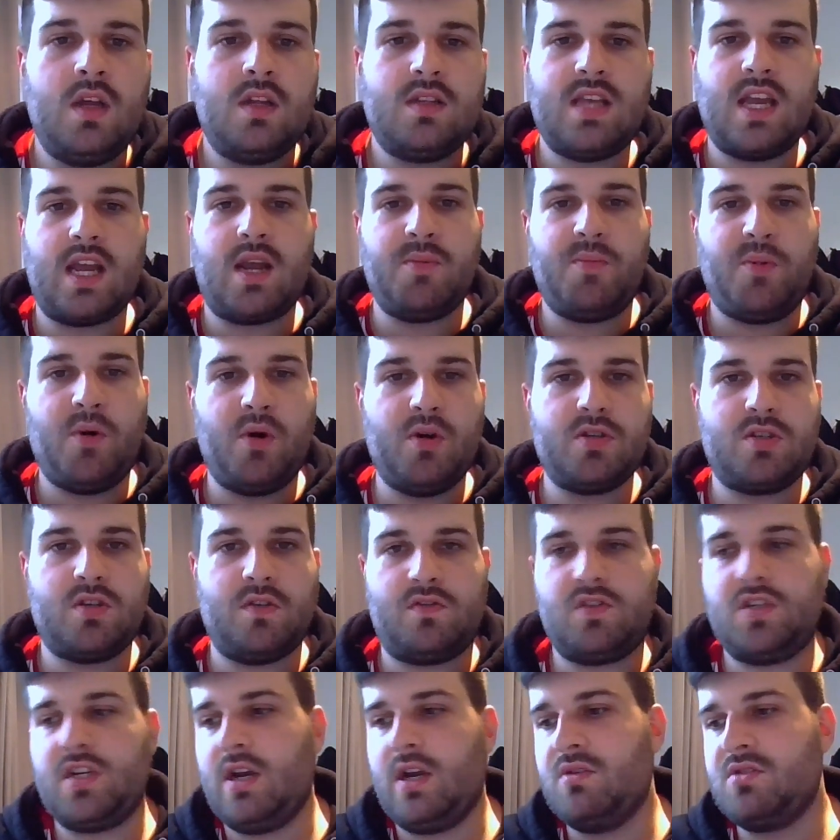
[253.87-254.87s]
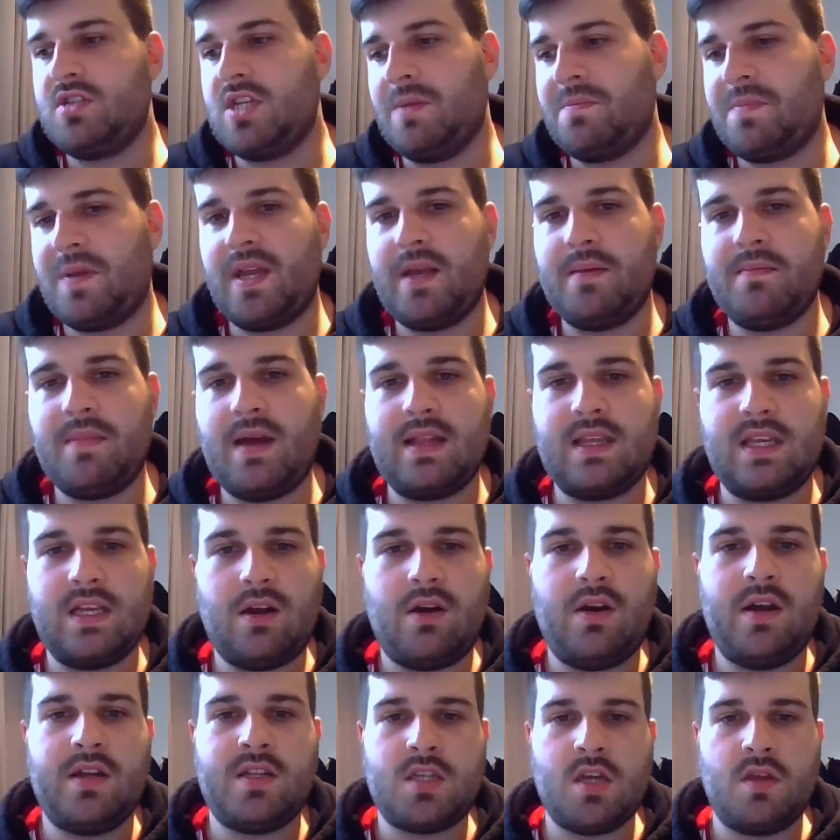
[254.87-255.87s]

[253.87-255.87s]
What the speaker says: taking points off Chelsea, beat Man United.